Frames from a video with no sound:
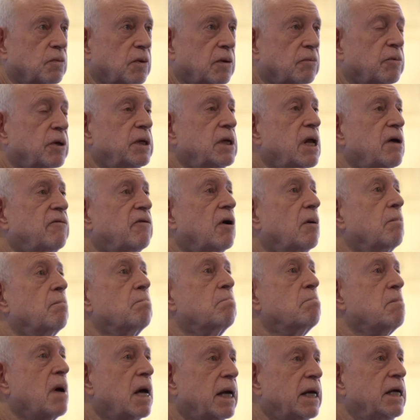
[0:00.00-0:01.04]
We never
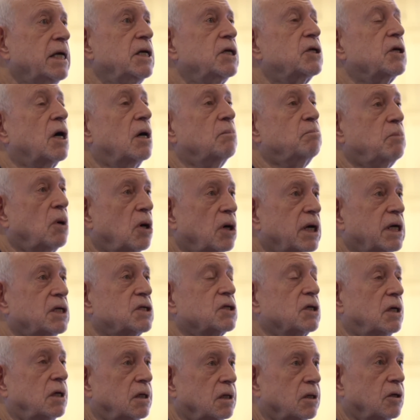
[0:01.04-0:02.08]
made a bite
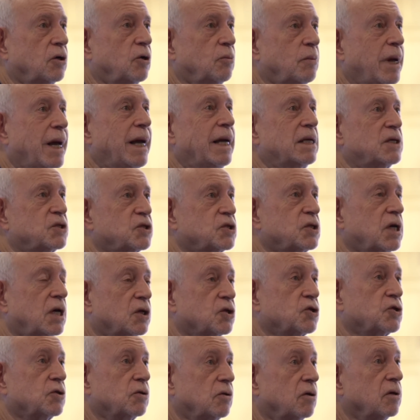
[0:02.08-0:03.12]
alarm as
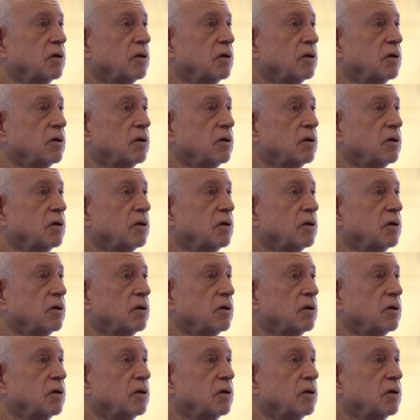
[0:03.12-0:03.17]
such,